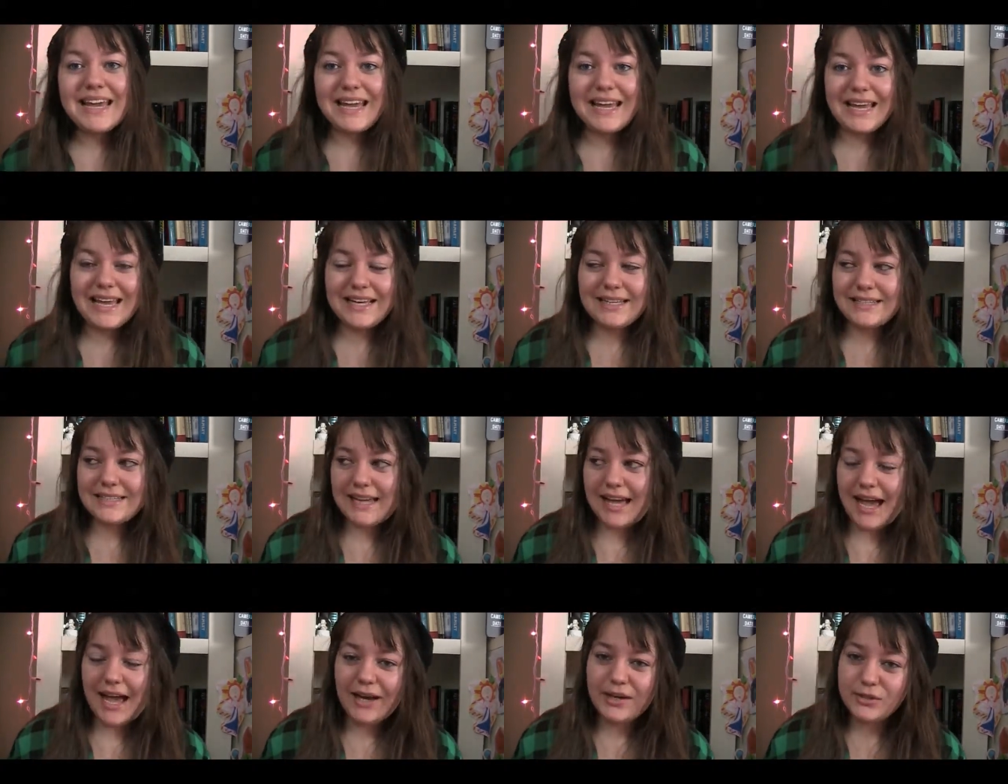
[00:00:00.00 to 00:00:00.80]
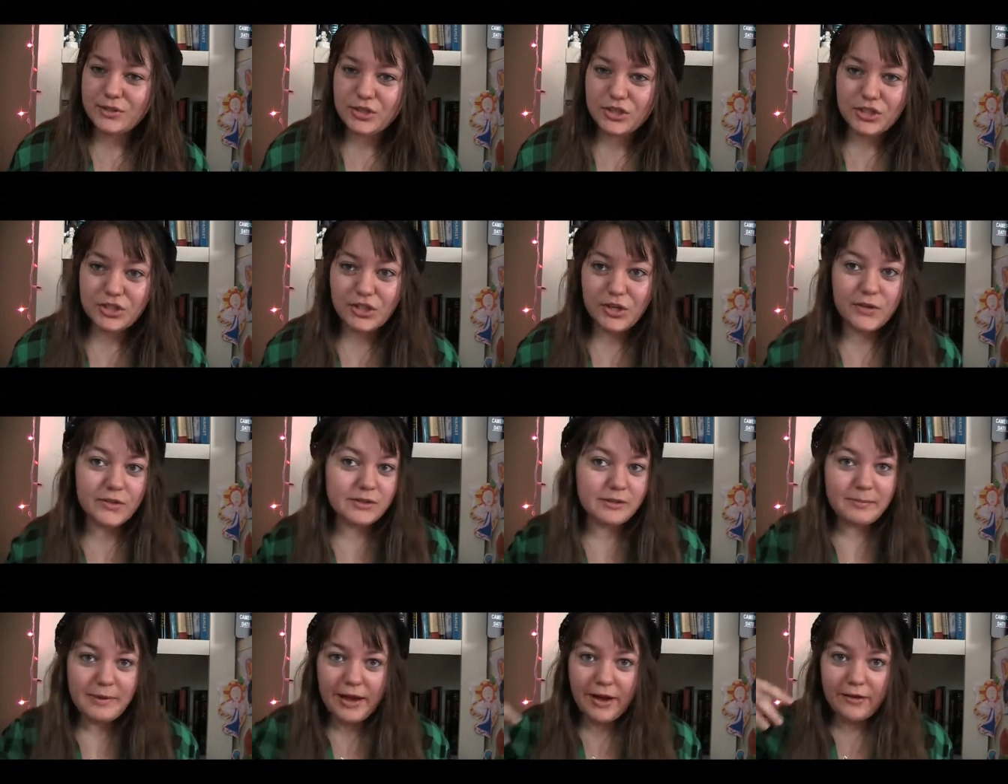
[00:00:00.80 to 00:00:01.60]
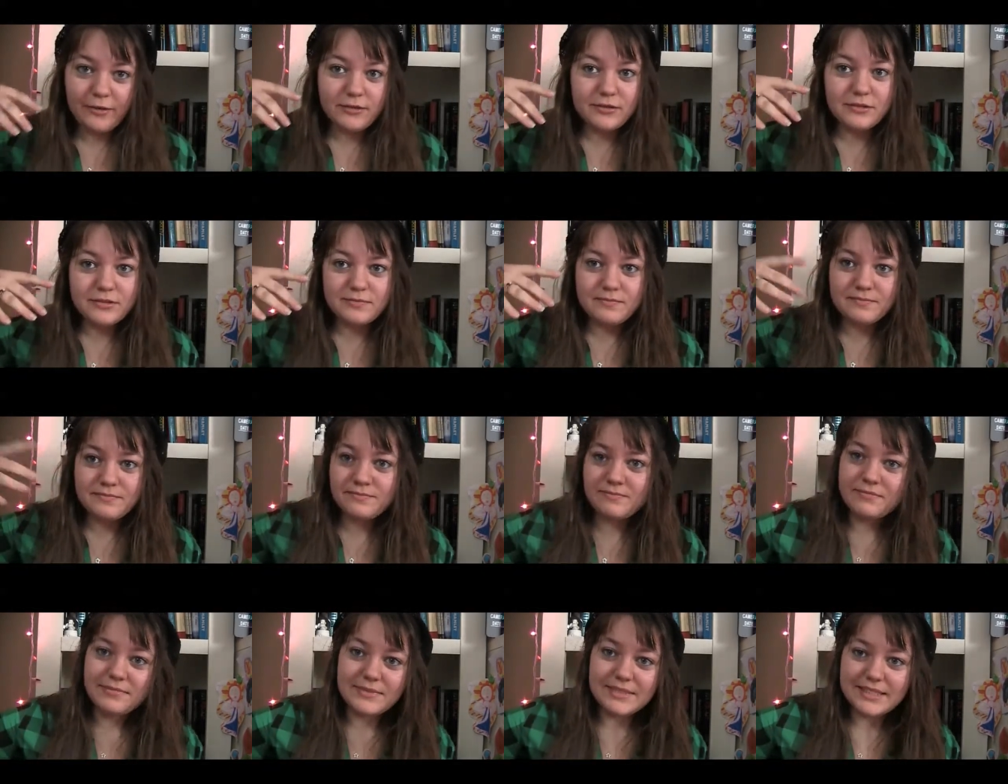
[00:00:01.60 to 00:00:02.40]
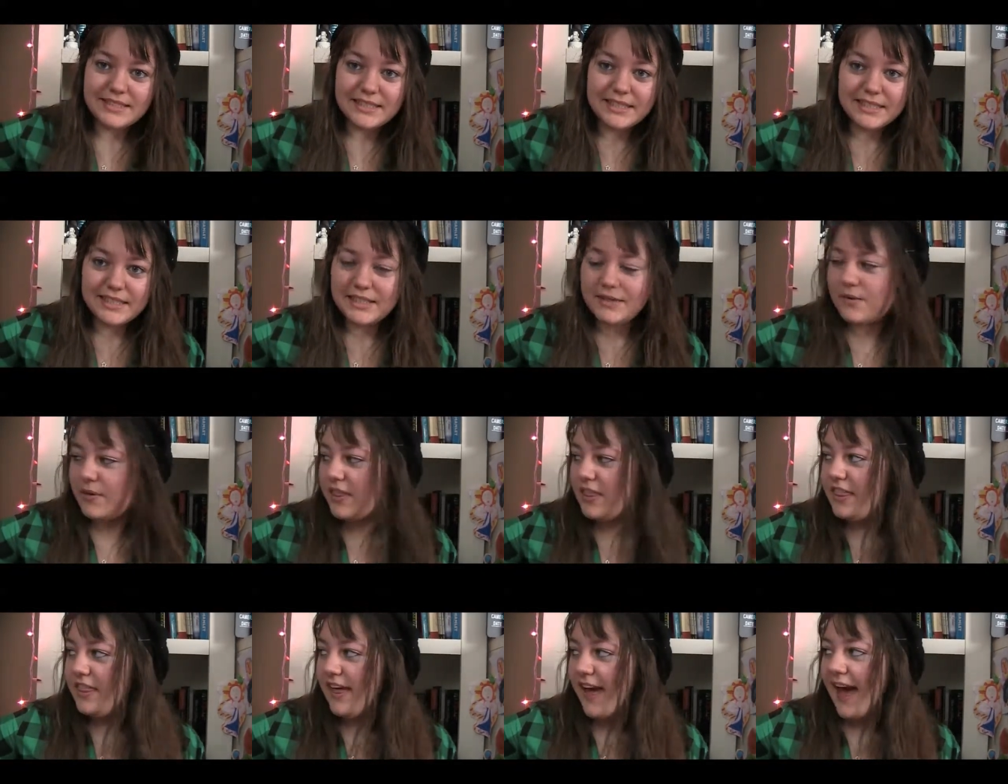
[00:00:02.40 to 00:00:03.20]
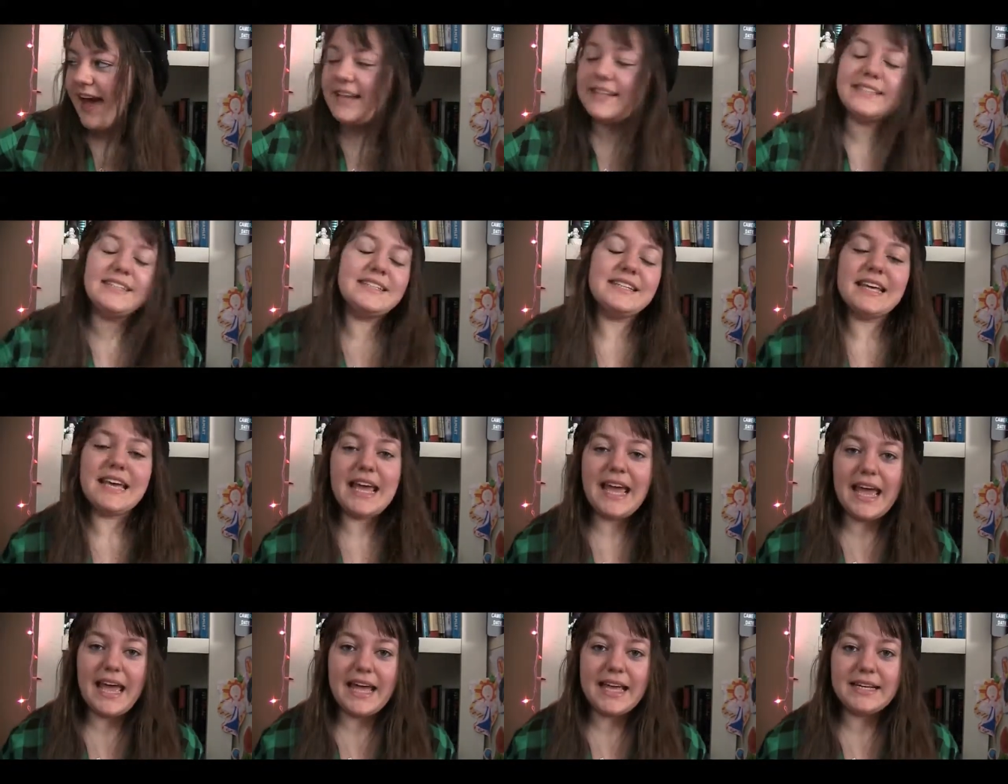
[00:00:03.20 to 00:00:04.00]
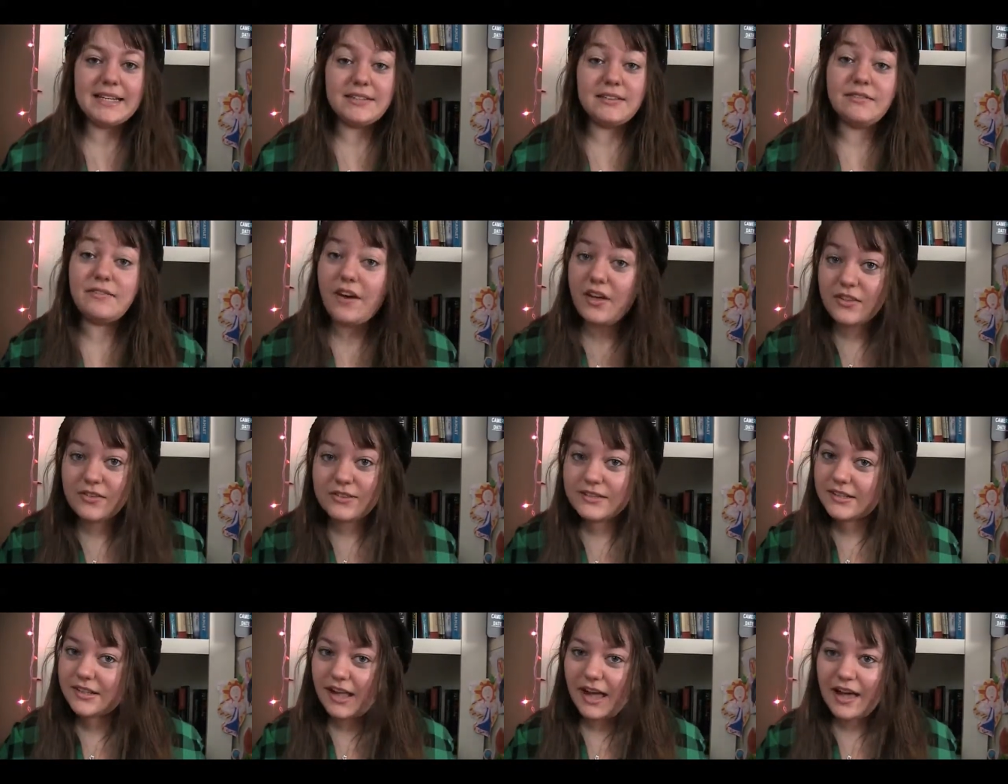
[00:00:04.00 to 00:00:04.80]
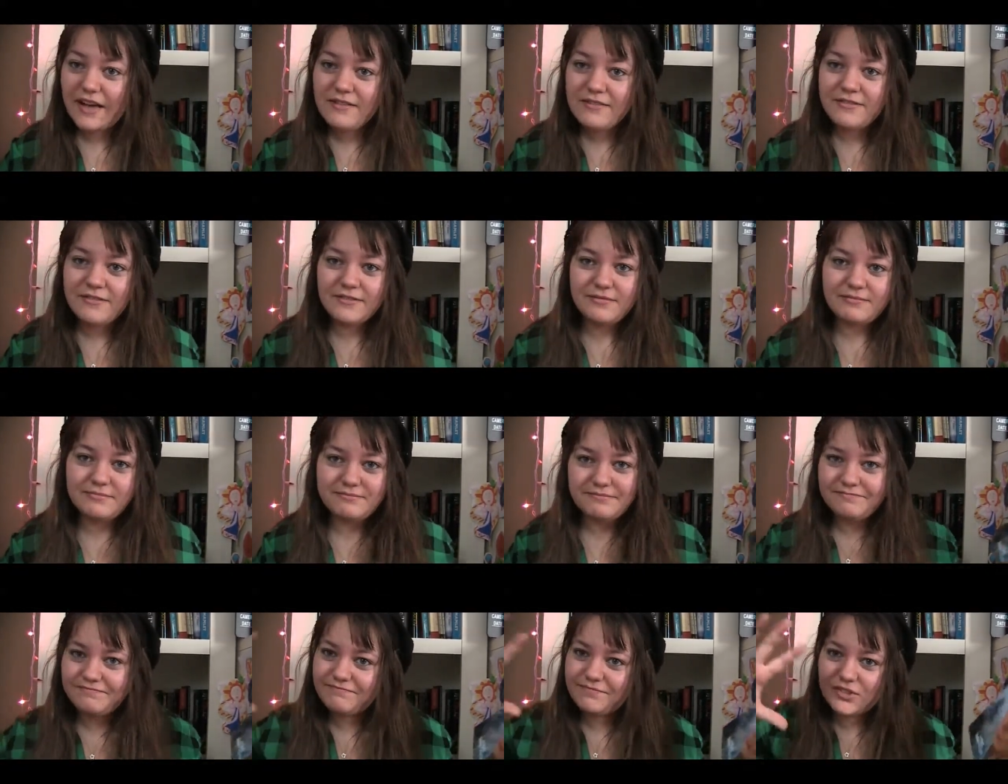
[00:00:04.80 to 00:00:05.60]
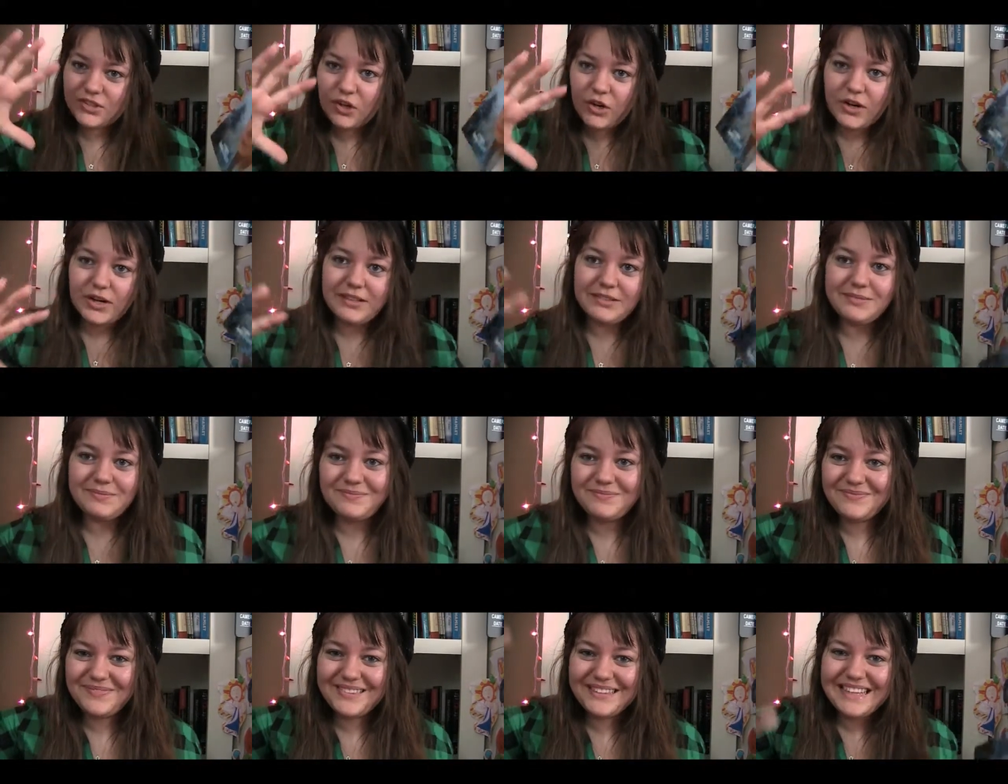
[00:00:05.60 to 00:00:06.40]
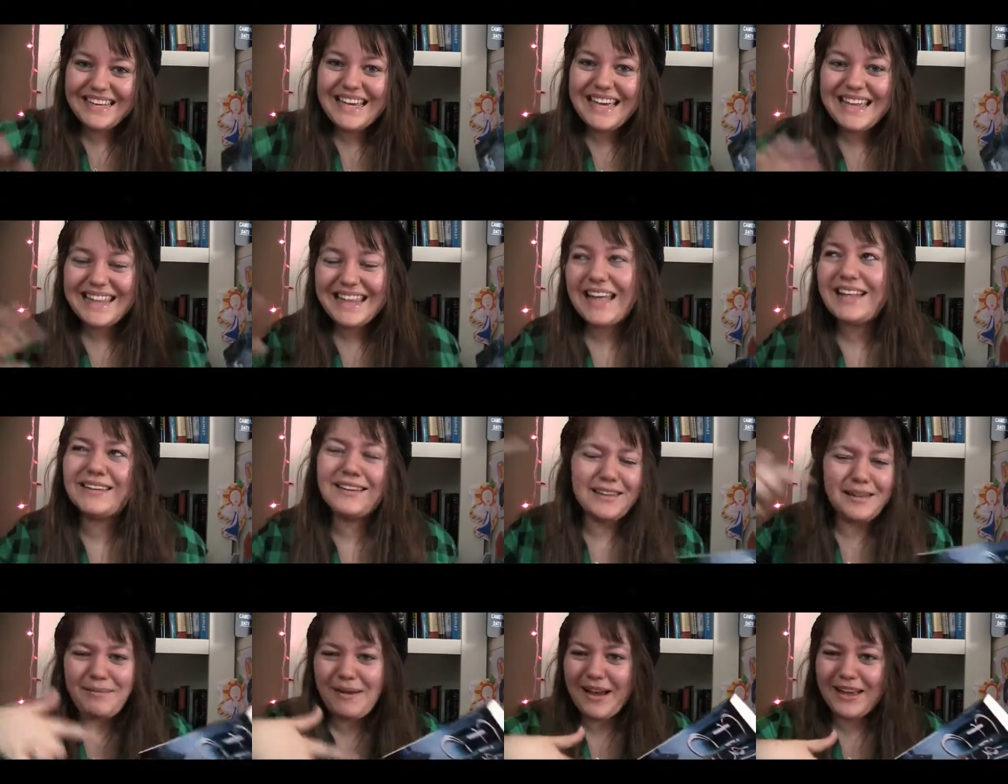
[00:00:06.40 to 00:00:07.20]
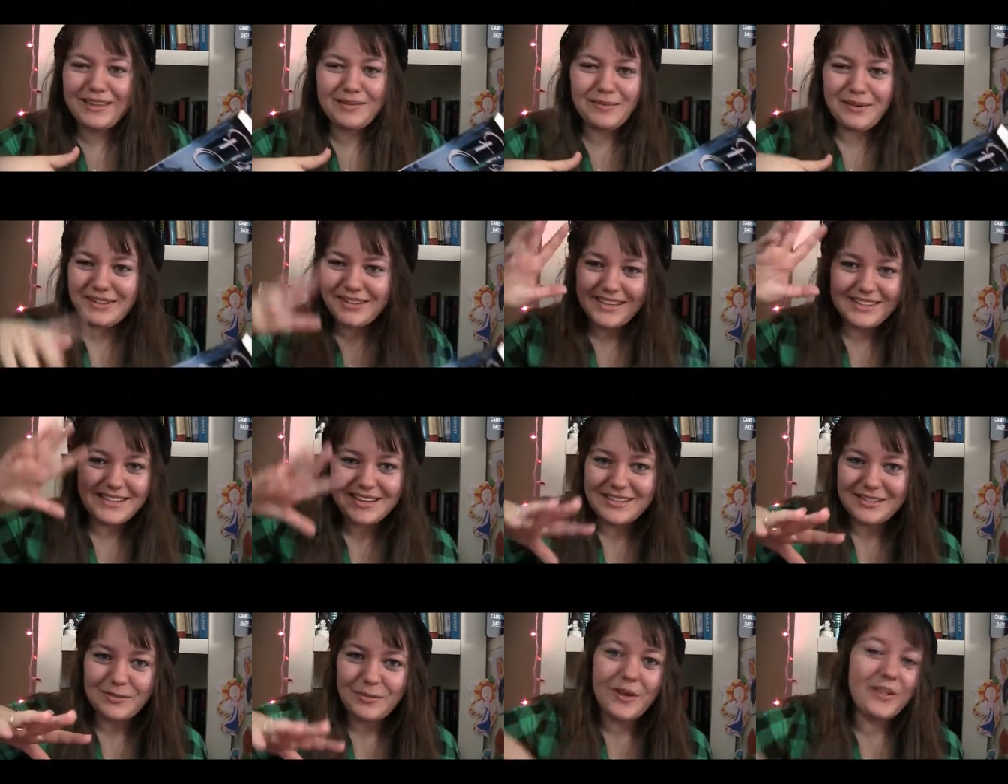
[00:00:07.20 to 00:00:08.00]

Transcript: and how she goes about dealing with that. And her father's alive. Sorry. That's on the back of the book. That's not a